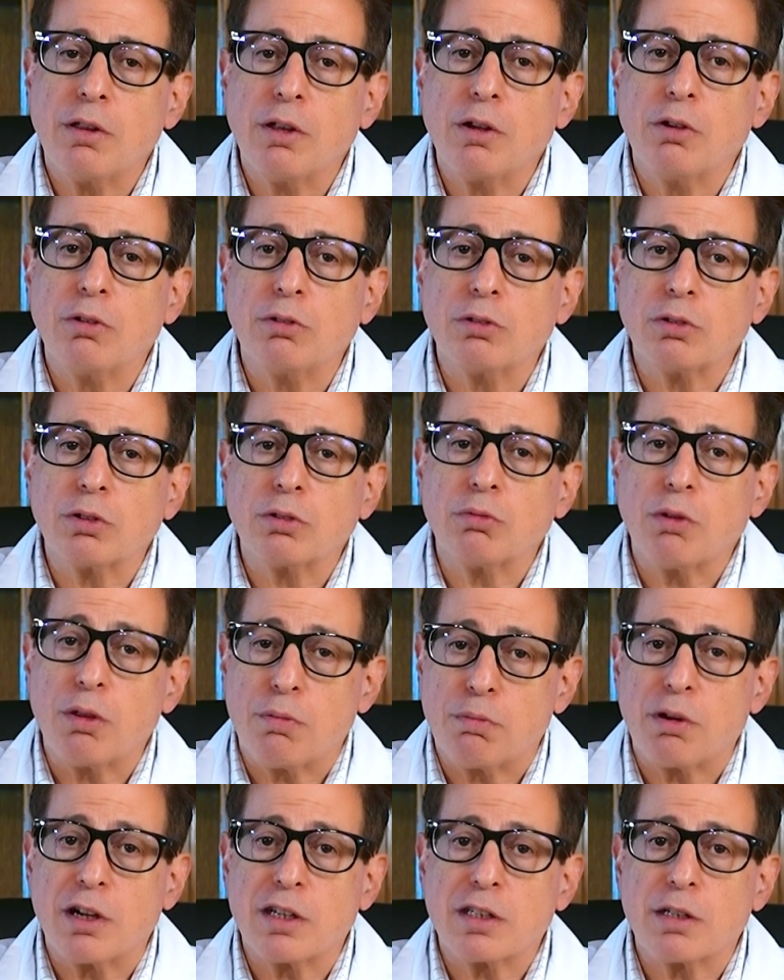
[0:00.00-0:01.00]
to those
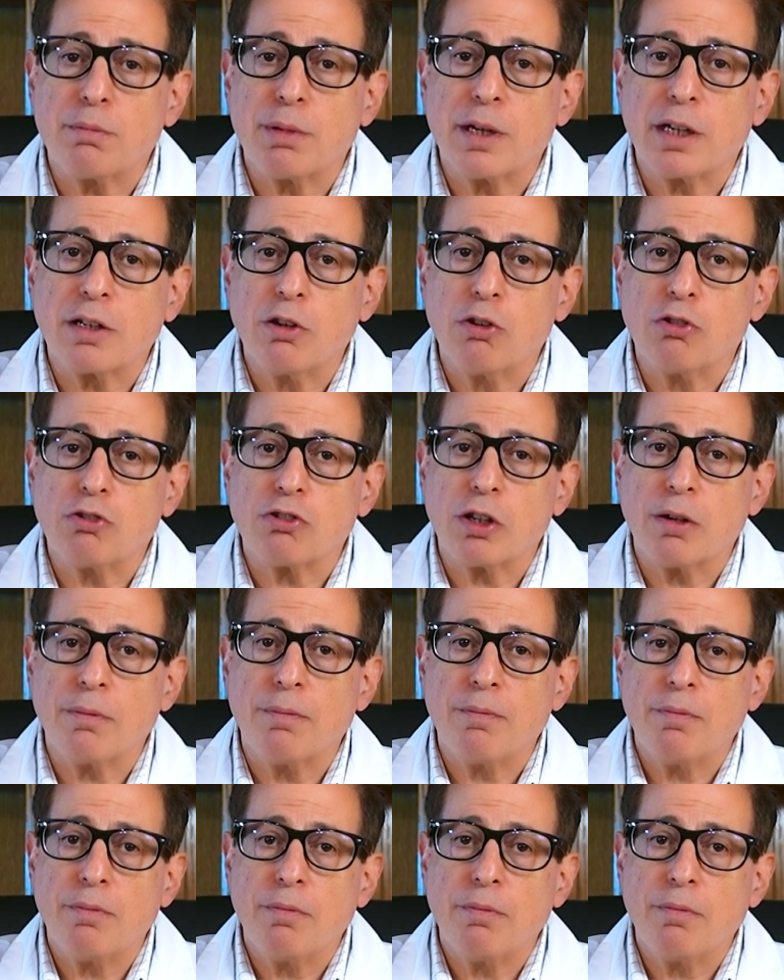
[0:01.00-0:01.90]
with prosopagnosia.